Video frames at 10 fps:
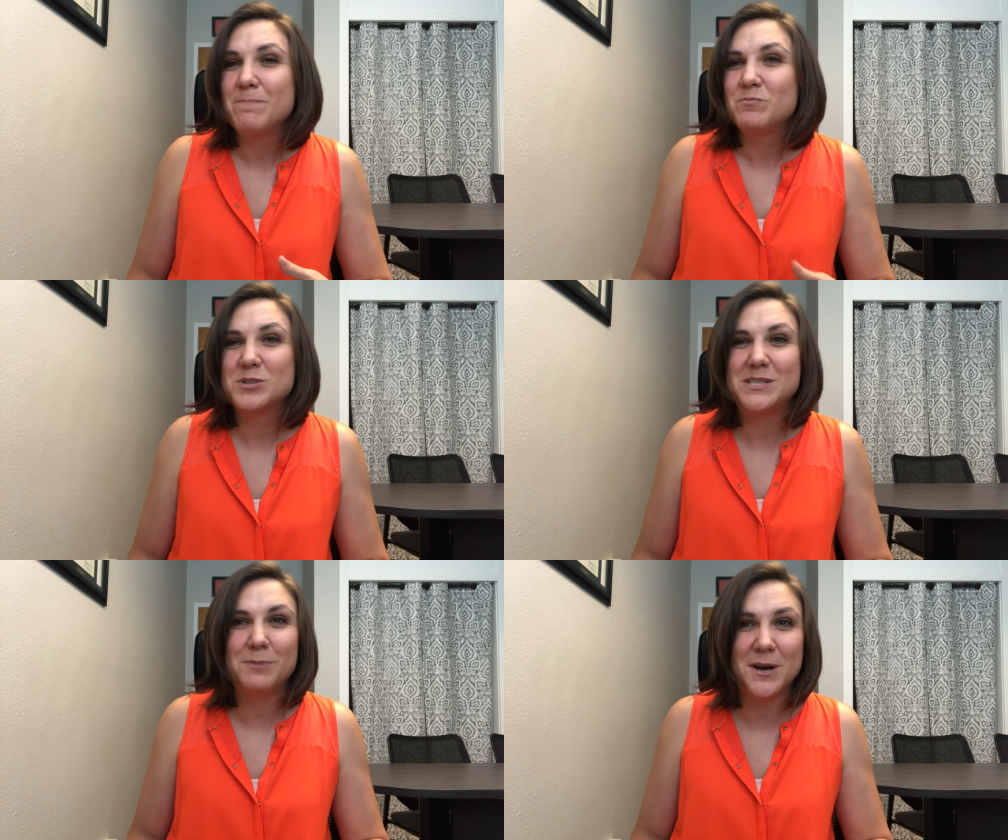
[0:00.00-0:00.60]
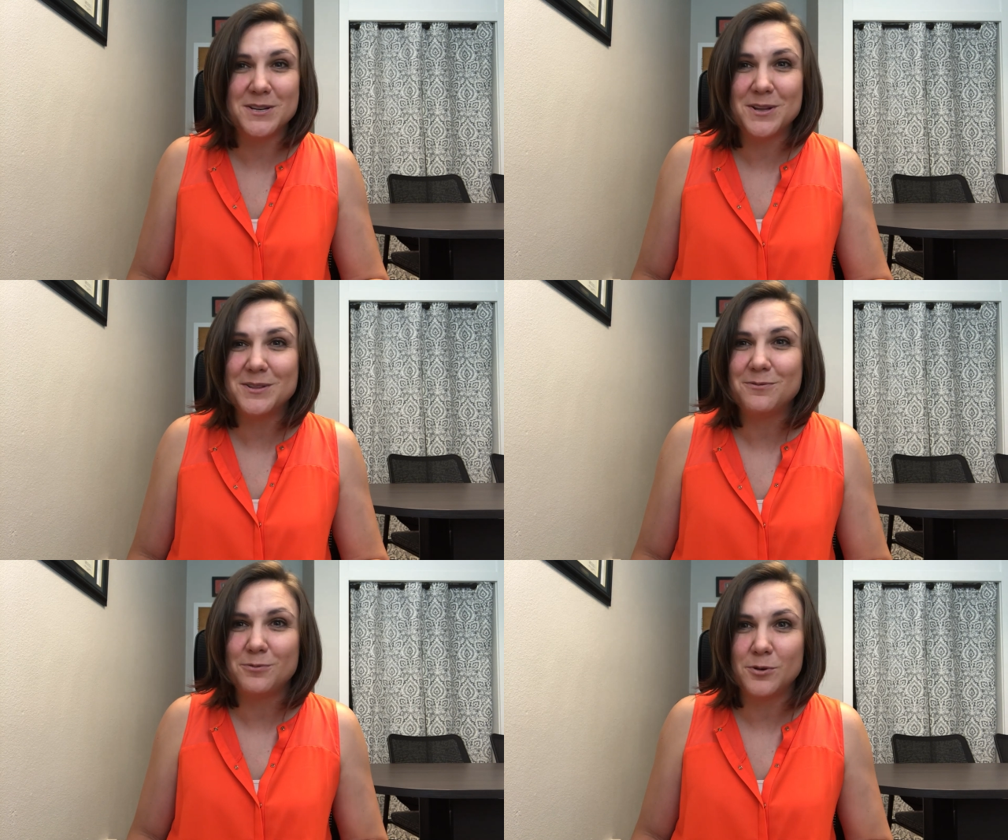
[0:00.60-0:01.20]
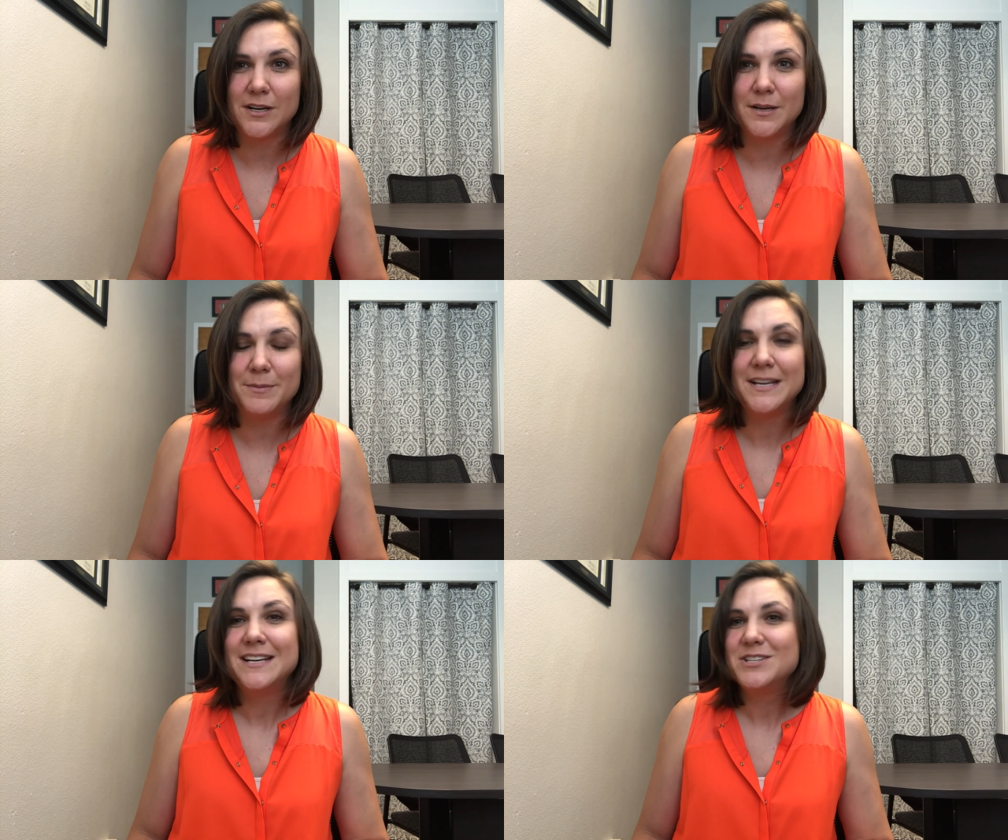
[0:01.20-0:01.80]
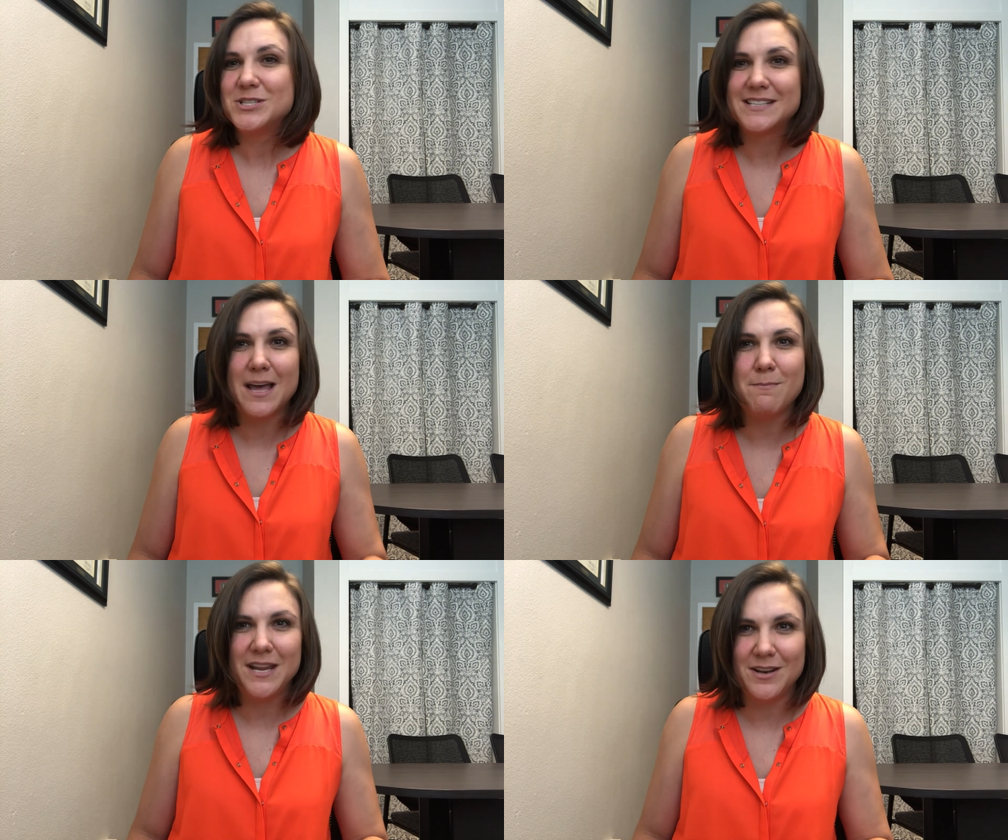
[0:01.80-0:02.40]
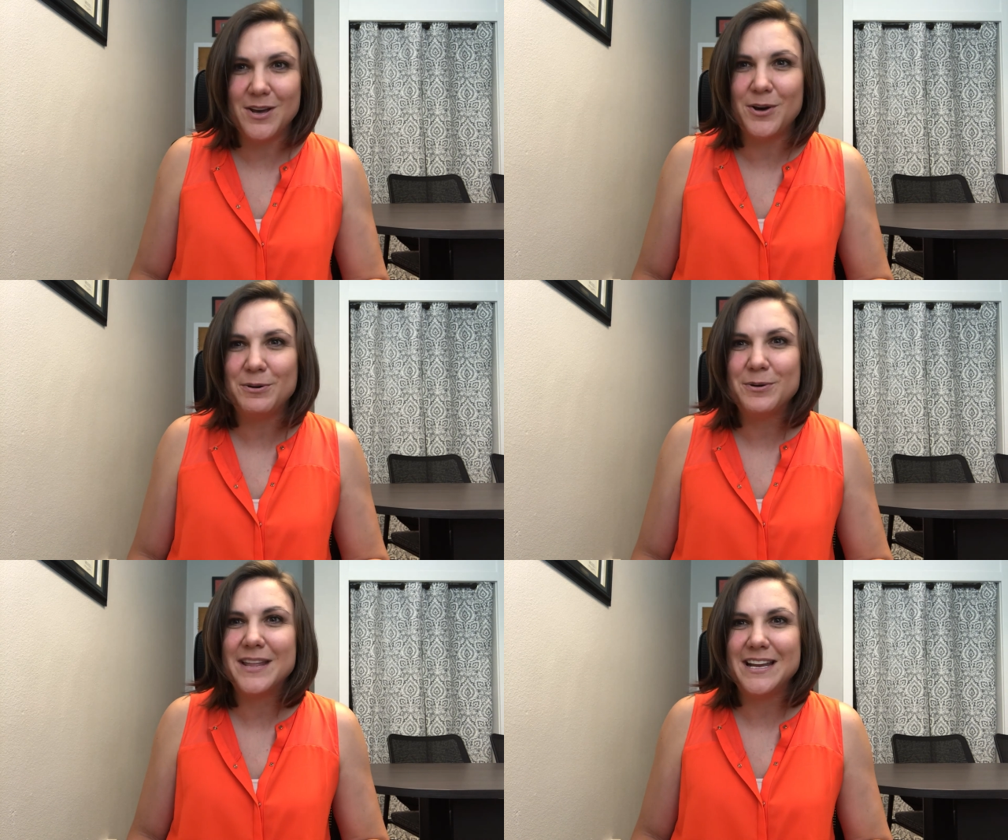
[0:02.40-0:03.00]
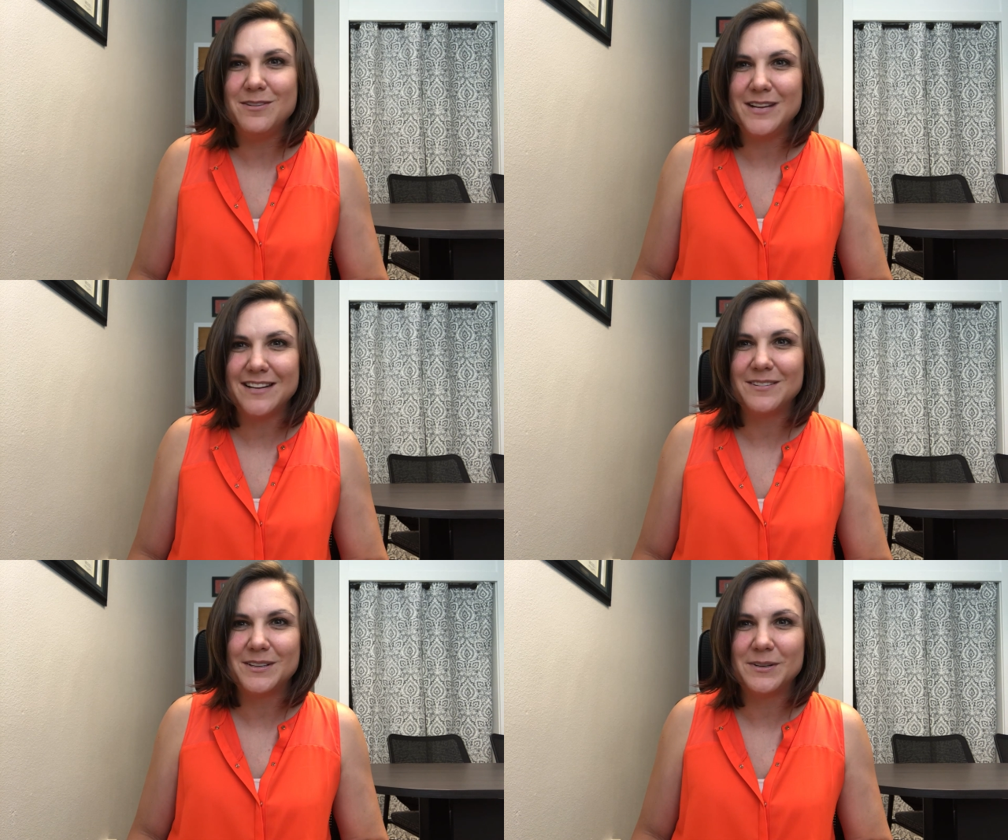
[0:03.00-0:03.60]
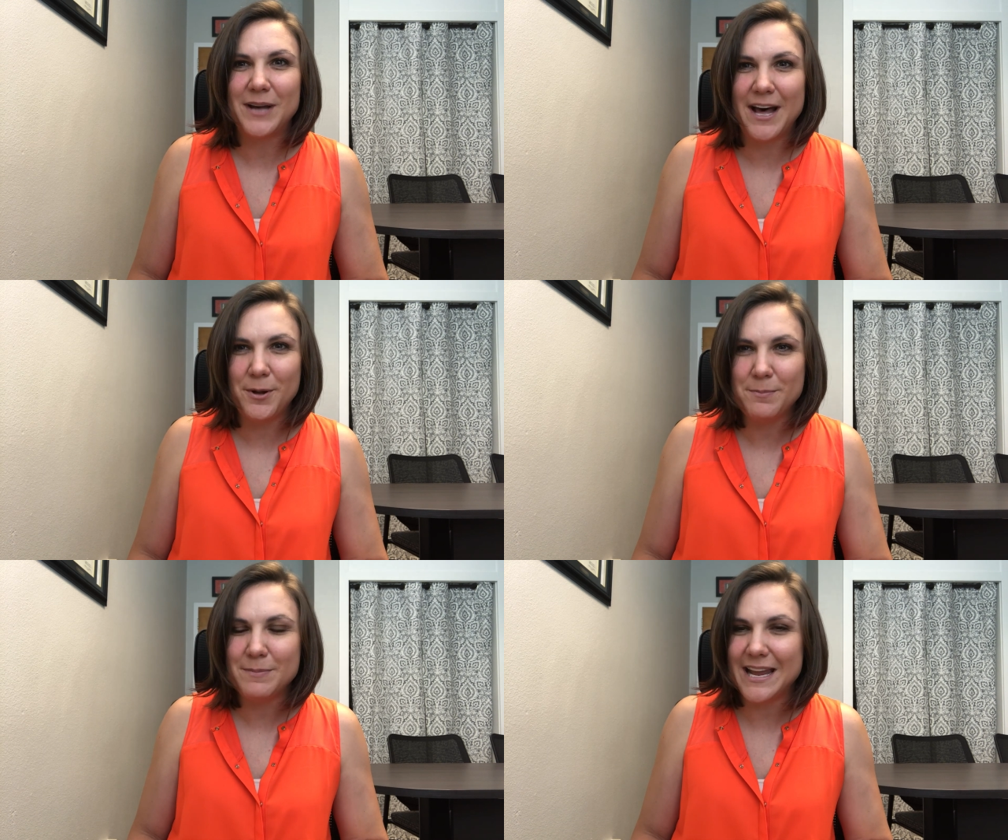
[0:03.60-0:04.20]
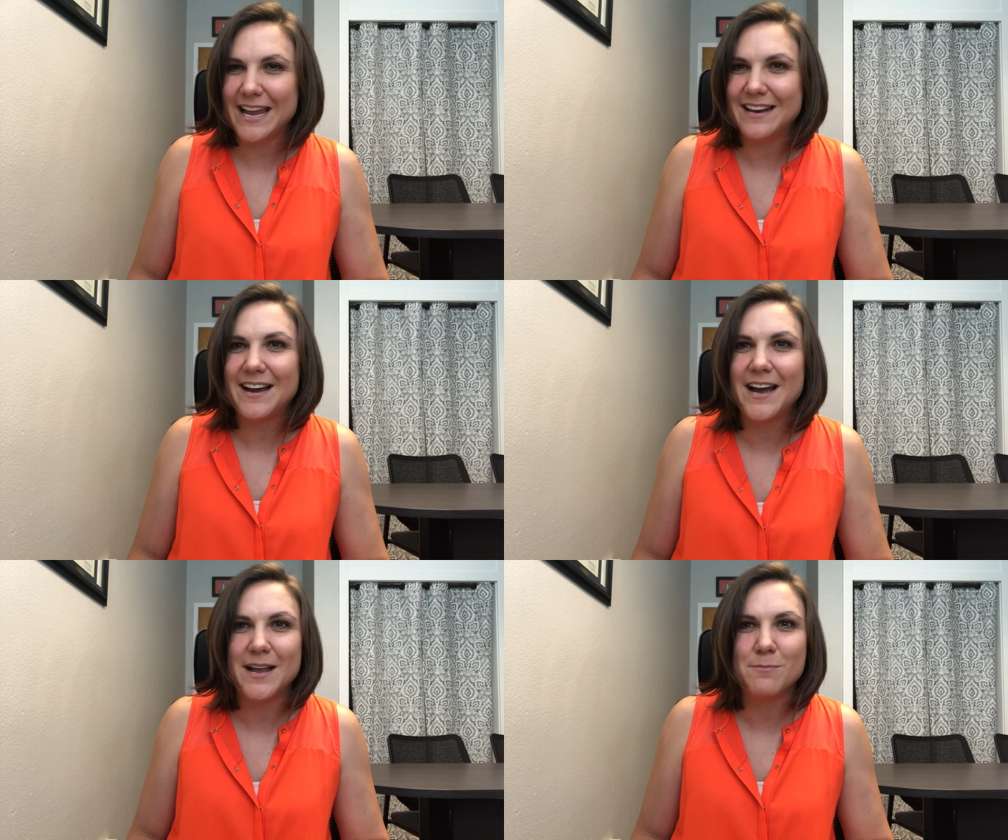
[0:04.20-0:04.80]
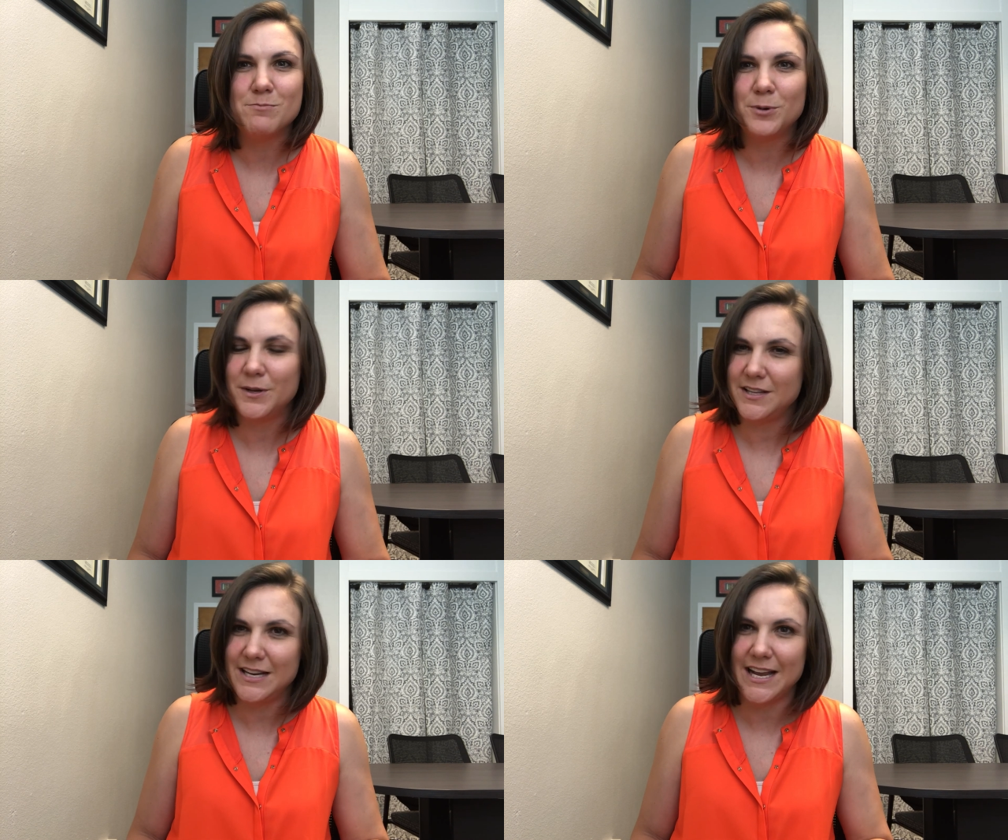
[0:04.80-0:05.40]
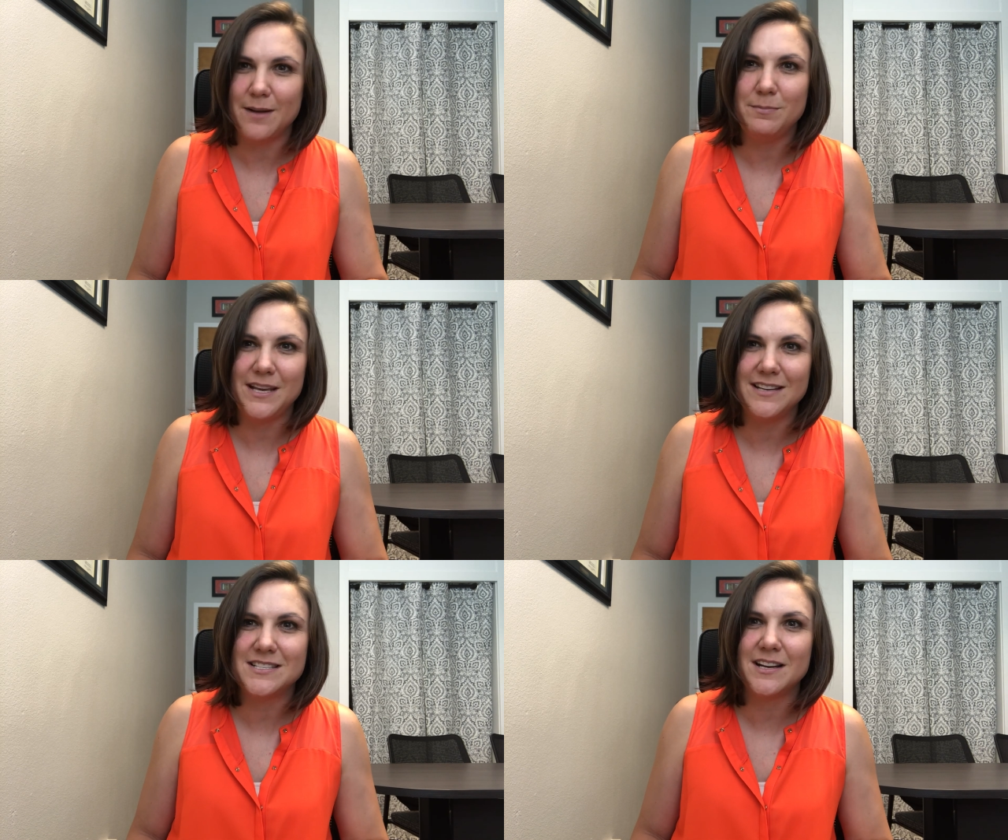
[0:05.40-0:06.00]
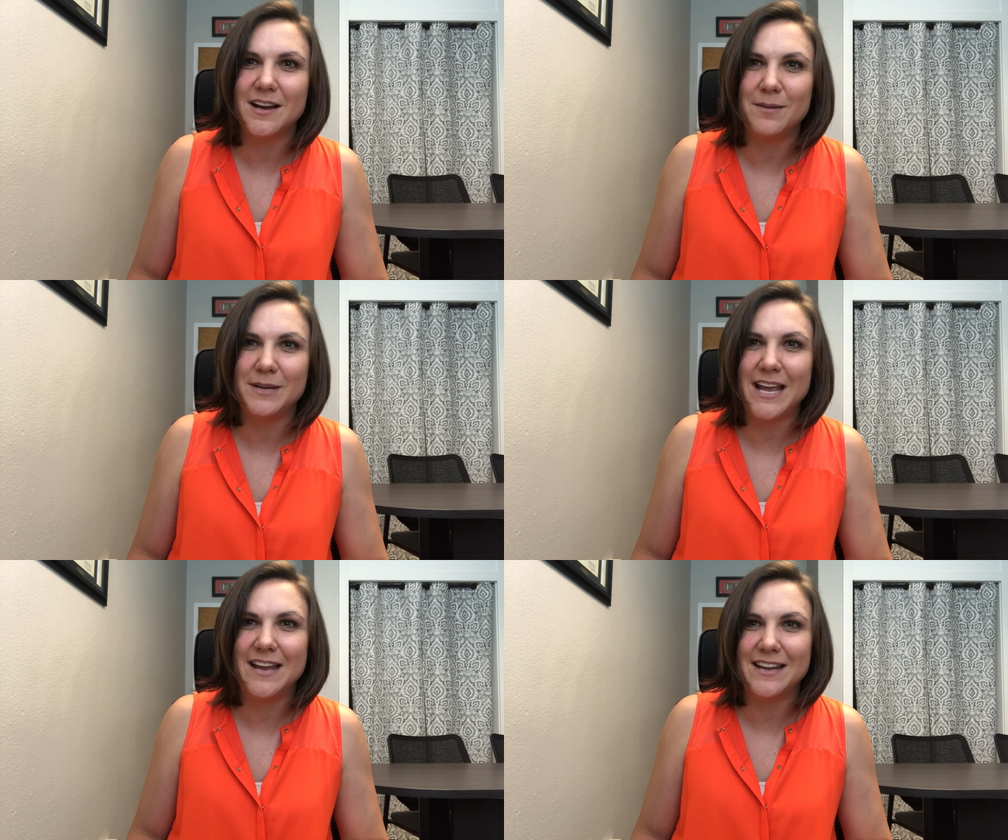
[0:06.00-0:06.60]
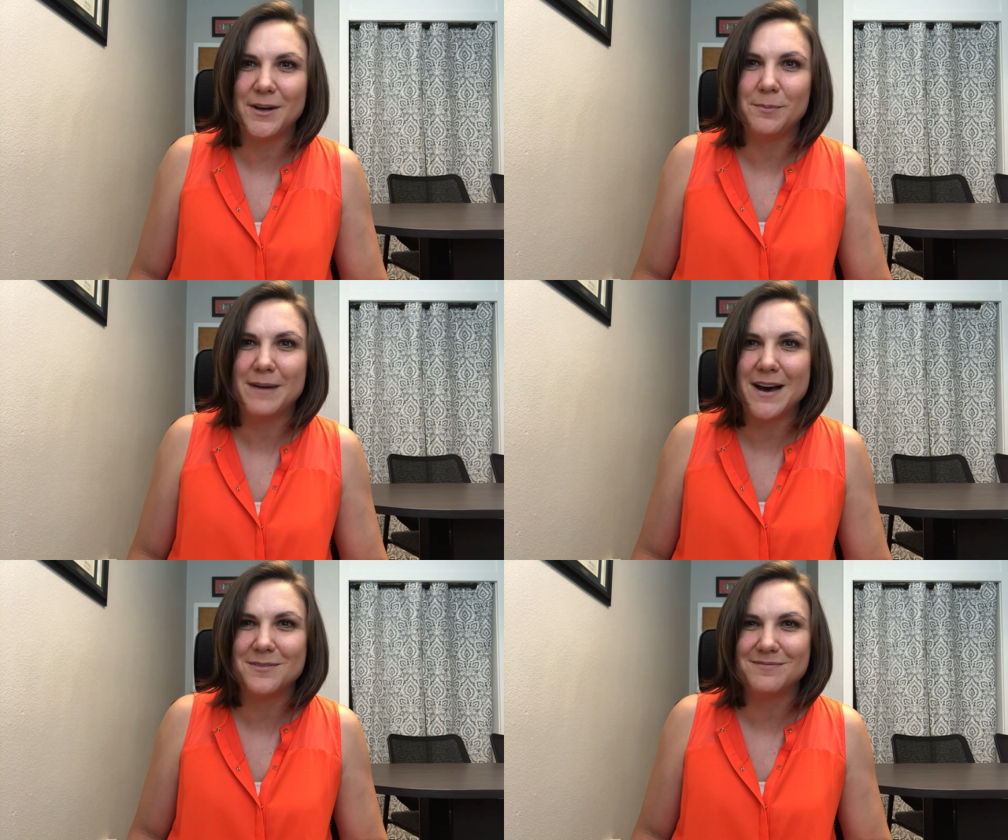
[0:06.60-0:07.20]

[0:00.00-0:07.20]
respond on the forum, just let me know that you need a little help, and I am more than happy to come and help out.